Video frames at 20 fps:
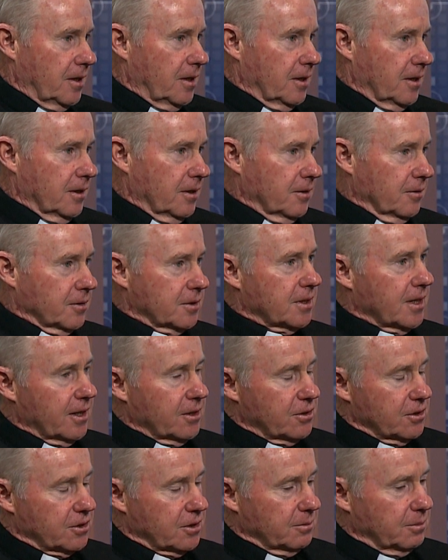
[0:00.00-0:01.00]
You know, it's
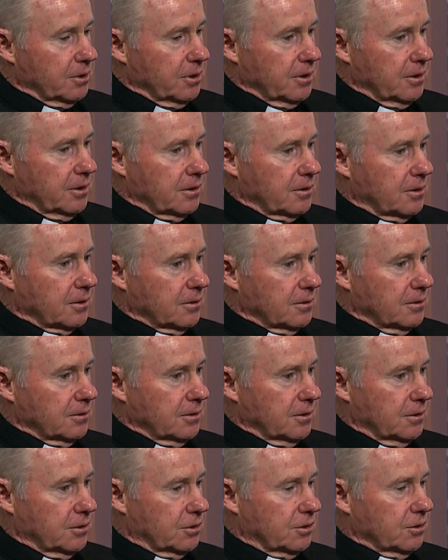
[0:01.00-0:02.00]
not just a political
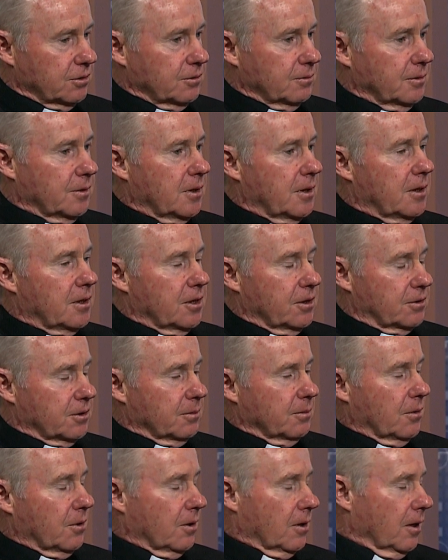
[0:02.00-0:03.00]
issue, it's a
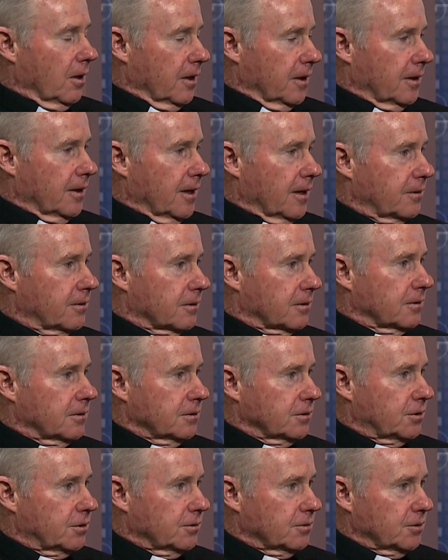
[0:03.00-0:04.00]
moral and ethical
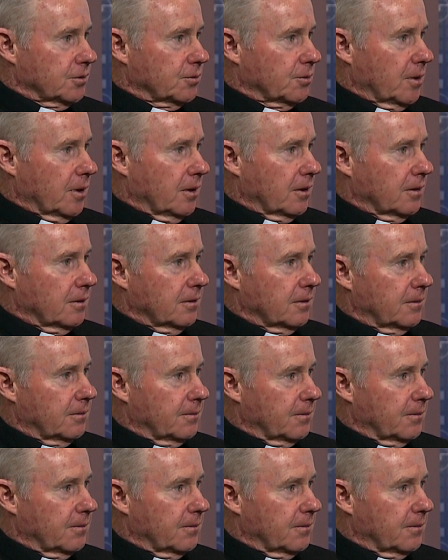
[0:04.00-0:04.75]
issue as well.